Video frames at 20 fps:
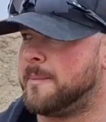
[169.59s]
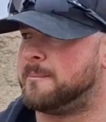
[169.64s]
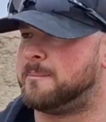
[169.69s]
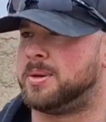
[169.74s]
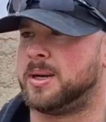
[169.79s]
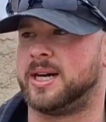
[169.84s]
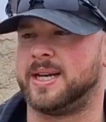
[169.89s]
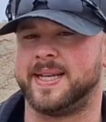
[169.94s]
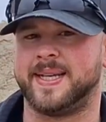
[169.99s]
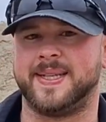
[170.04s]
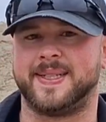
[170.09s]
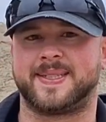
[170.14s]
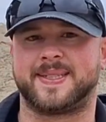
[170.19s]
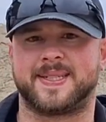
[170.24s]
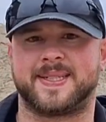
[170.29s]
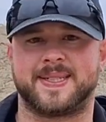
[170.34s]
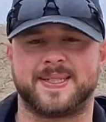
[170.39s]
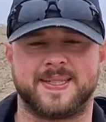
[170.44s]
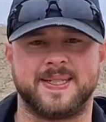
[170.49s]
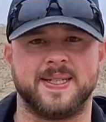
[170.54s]
but it
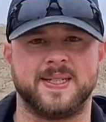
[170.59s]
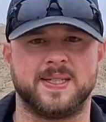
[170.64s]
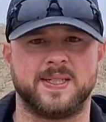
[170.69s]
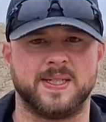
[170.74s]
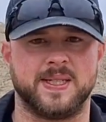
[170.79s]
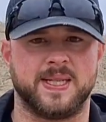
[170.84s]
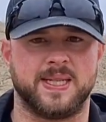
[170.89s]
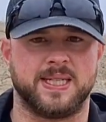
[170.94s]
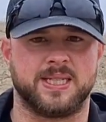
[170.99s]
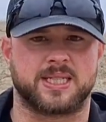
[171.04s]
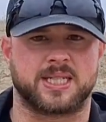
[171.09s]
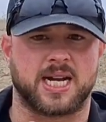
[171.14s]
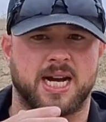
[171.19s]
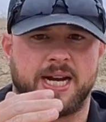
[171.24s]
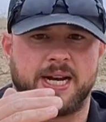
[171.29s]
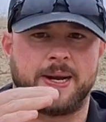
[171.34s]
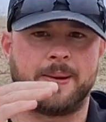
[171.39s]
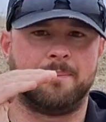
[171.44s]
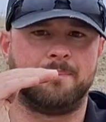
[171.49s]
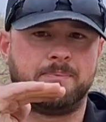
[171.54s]
still is
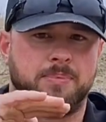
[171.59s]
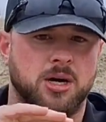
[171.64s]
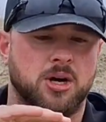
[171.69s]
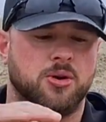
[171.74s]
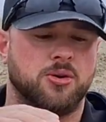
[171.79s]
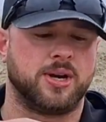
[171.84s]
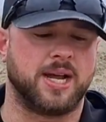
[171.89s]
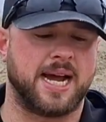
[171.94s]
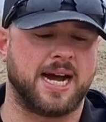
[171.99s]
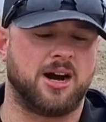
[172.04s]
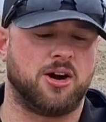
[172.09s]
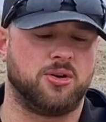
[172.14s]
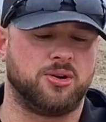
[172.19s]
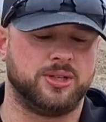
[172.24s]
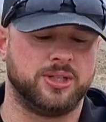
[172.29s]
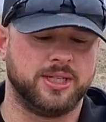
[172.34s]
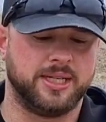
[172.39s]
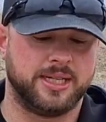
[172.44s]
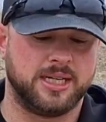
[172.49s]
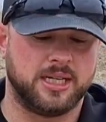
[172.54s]
kind of bowed out
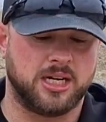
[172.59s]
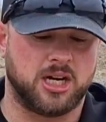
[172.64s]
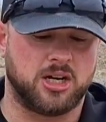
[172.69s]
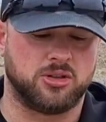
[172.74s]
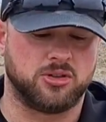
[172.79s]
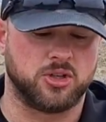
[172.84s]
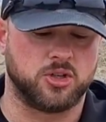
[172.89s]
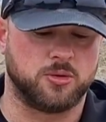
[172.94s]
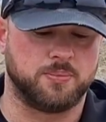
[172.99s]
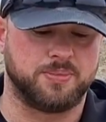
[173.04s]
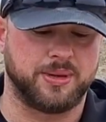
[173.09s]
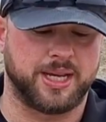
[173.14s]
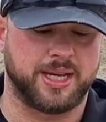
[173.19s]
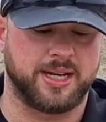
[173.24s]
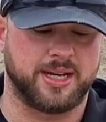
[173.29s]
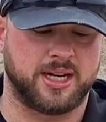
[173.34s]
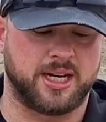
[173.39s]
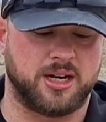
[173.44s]
a little bit.